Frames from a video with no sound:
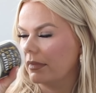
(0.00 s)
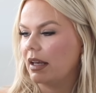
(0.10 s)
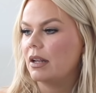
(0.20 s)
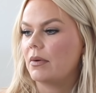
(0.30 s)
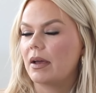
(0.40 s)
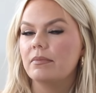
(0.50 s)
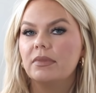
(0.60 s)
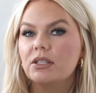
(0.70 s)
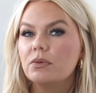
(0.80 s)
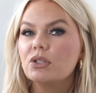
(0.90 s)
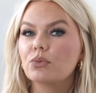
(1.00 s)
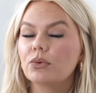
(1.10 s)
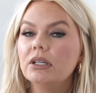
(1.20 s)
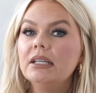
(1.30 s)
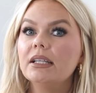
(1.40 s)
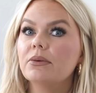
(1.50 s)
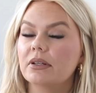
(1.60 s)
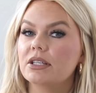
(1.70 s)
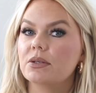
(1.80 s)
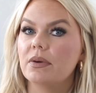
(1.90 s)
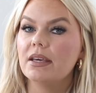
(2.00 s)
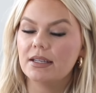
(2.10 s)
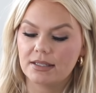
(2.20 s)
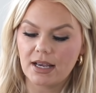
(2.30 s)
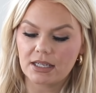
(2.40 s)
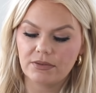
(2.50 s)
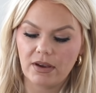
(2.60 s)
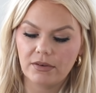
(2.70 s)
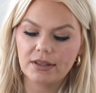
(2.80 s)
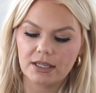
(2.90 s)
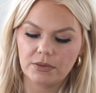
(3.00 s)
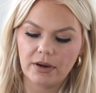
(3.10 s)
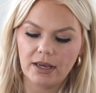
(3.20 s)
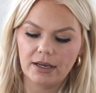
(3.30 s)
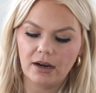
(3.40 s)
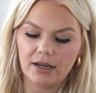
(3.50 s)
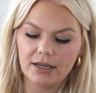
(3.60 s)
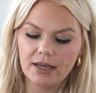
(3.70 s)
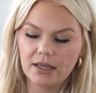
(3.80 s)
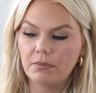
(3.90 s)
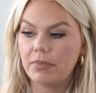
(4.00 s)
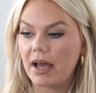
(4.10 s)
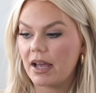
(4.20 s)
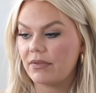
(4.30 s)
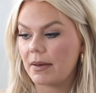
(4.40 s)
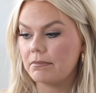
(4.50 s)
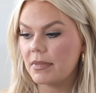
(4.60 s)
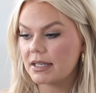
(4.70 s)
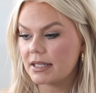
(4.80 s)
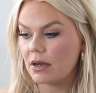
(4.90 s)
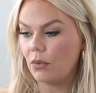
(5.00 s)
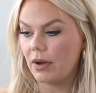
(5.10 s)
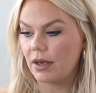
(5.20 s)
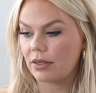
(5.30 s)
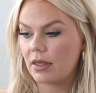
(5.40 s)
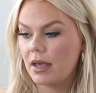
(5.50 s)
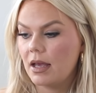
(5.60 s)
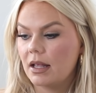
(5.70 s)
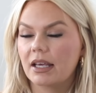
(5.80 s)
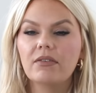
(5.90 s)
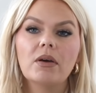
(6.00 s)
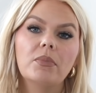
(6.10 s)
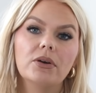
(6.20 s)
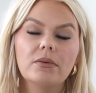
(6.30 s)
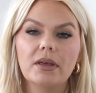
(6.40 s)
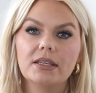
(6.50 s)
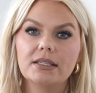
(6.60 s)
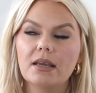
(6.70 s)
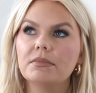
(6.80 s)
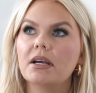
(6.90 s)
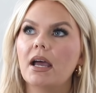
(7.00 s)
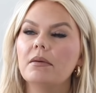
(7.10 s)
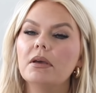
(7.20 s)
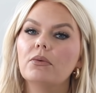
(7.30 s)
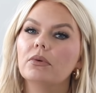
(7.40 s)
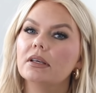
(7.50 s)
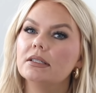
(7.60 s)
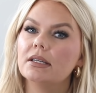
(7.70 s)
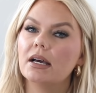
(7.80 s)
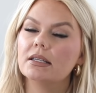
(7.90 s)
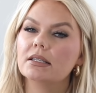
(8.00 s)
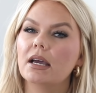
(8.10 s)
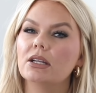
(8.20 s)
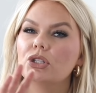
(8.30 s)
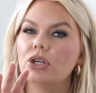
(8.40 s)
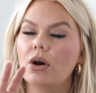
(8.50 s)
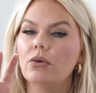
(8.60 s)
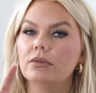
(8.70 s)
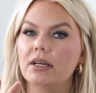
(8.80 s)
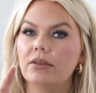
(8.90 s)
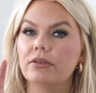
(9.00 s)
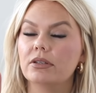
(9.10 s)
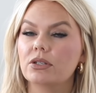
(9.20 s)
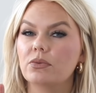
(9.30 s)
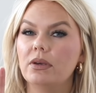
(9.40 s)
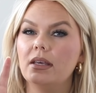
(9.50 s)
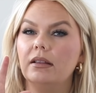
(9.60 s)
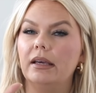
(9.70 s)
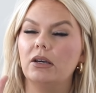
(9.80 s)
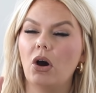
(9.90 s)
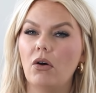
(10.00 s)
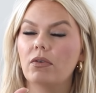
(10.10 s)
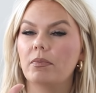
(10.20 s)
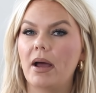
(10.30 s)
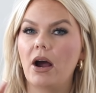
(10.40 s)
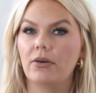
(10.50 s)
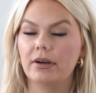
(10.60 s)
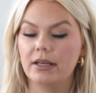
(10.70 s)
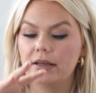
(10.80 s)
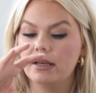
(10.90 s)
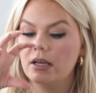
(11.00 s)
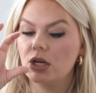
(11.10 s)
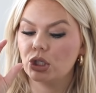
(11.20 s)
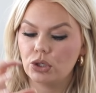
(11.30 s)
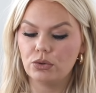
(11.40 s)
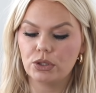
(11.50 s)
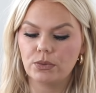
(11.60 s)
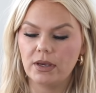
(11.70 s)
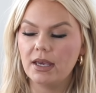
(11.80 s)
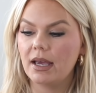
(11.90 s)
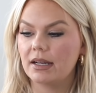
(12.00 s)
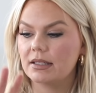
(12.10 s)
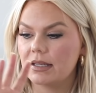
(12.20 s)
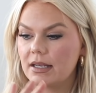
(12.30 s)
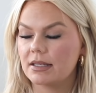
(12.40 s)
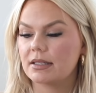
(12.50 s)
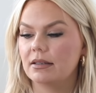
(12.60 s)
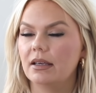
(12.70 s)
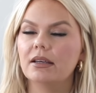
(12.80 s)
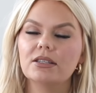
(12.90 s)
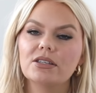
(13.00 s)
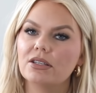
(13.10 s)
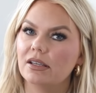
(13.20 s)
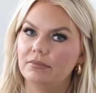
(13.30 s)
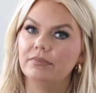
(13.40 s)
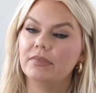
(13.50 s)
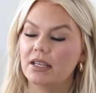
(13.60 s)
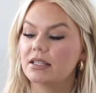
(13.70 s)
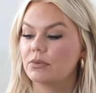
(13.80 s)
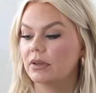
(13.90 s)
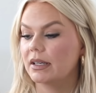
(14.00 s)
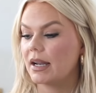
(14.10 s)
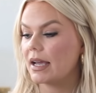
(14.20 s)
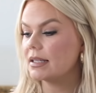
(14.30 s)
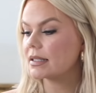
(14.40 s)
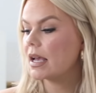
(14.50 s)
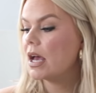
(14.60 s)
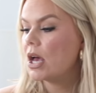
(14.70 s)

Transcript: Anyway, this one's really, really sweet. It's Zach's favorite, that's why I got it. But if I mix it with, like if I burn them at the same time, it really does kind of tone down the sweet, like overpowering, too sweet, and it does, it's, it's really nice.